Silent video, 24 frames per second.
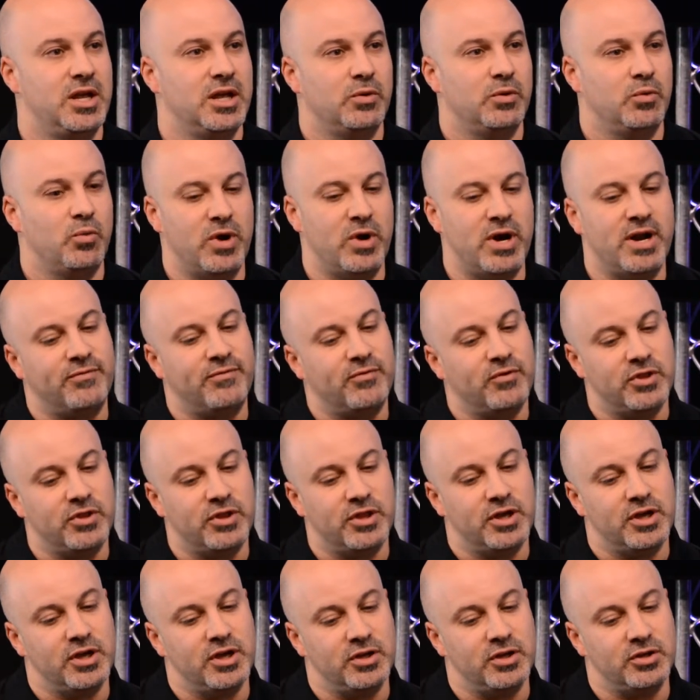whatever
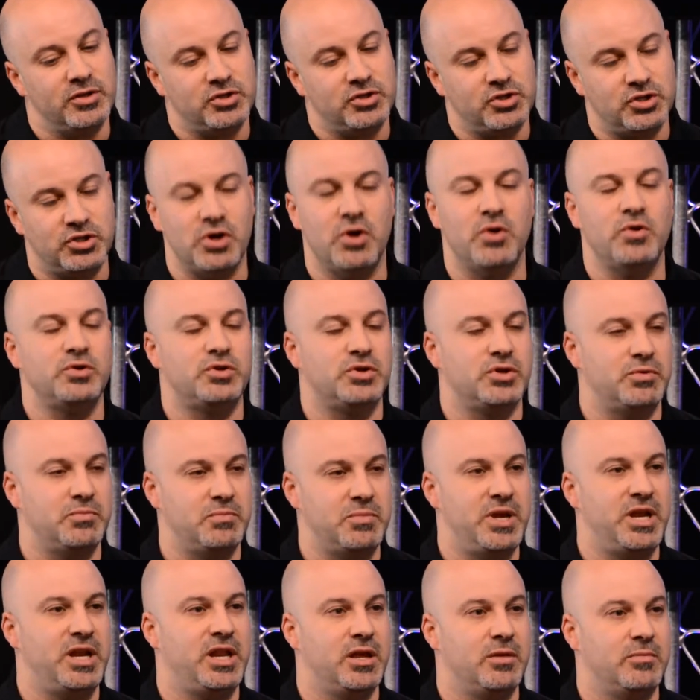the chosen
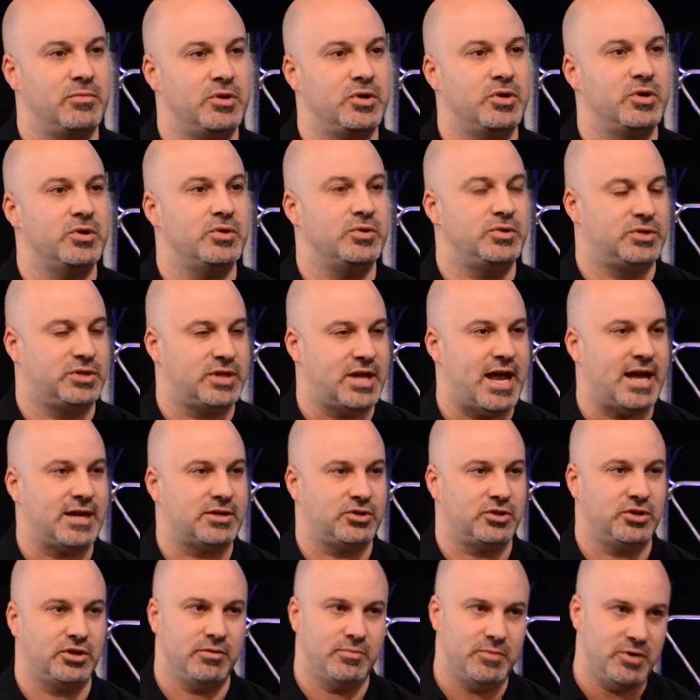medium you use to
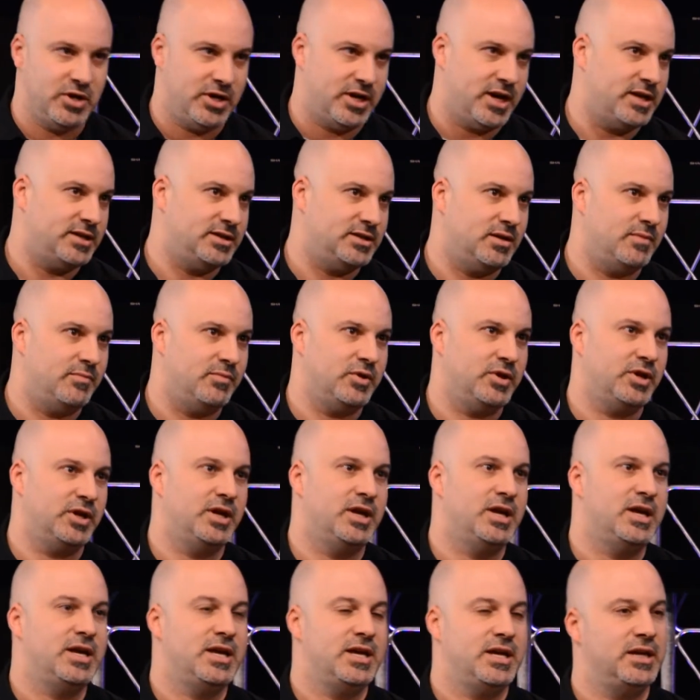actually communicate something,
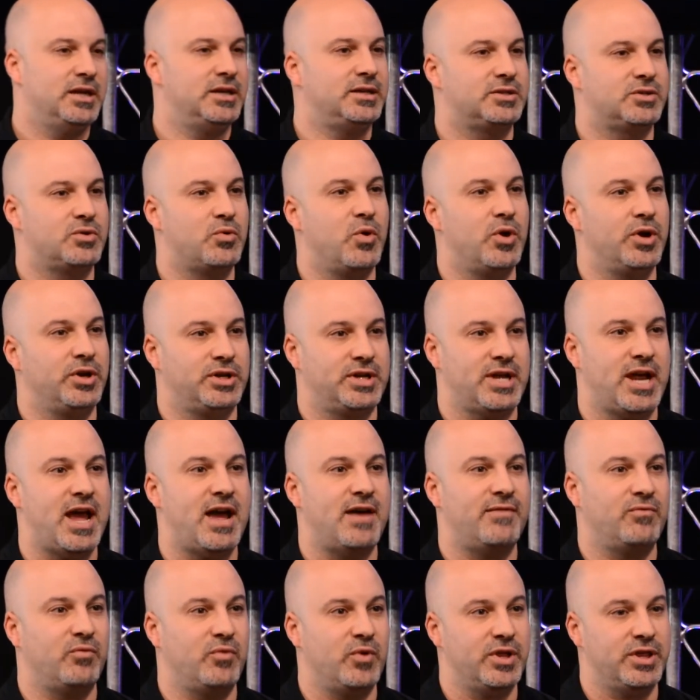it's going to
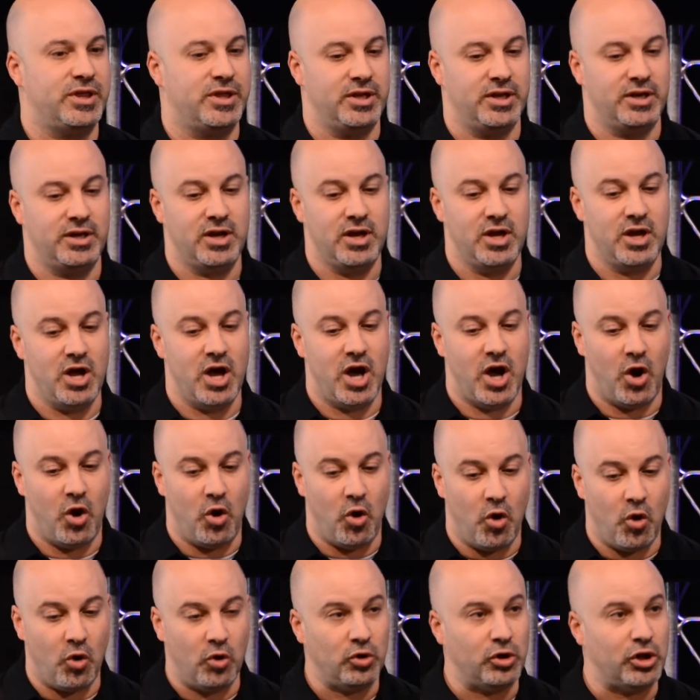have with it a
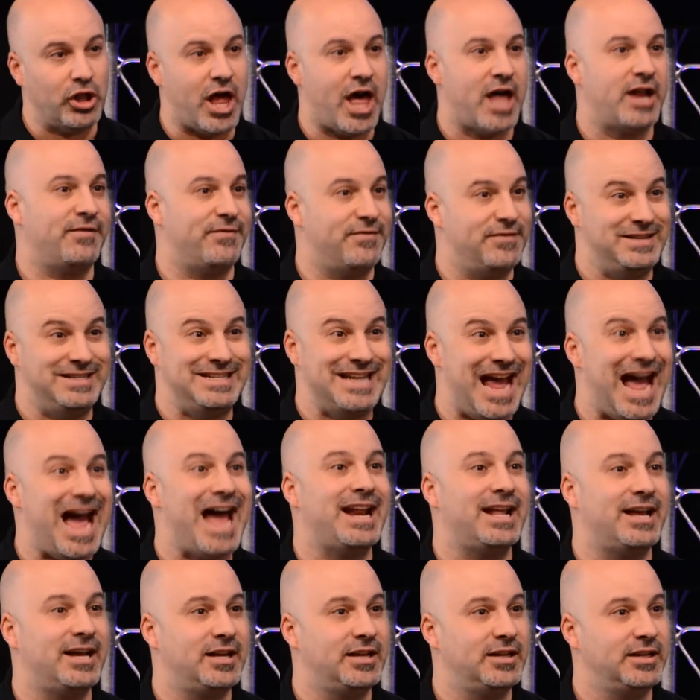whole lot of
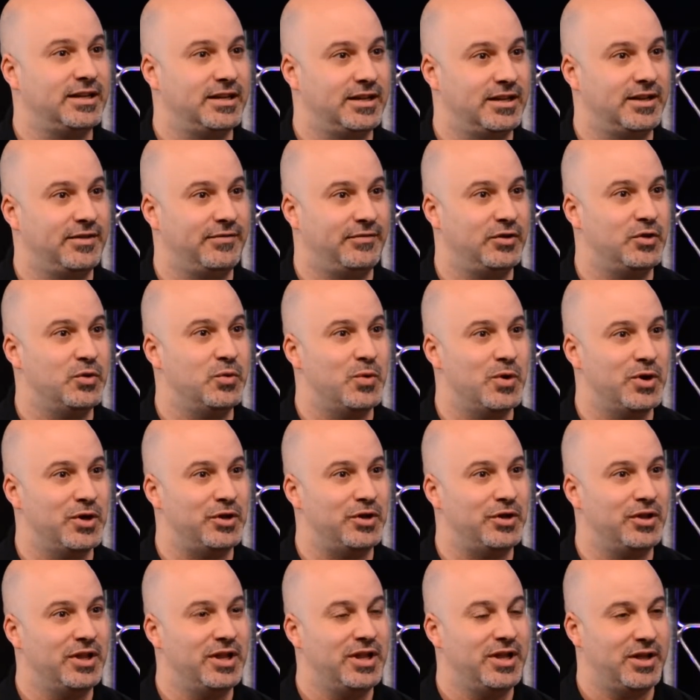data, if you
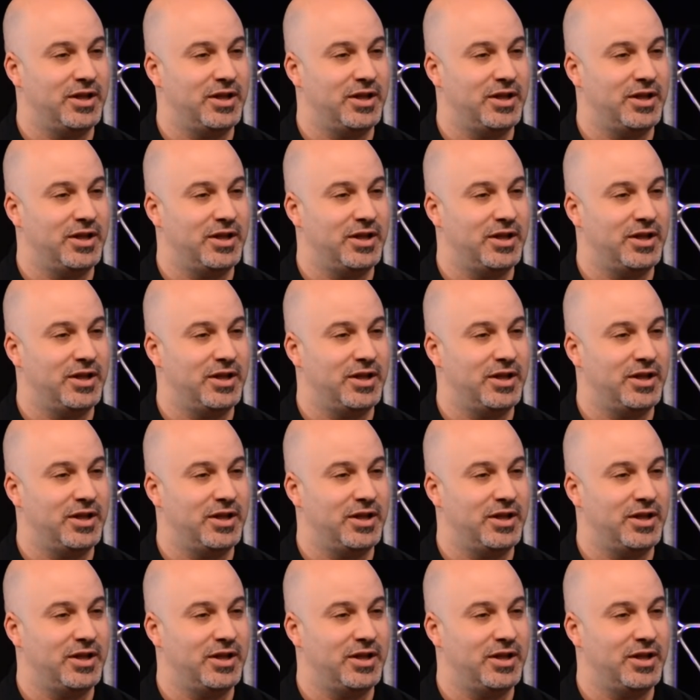will,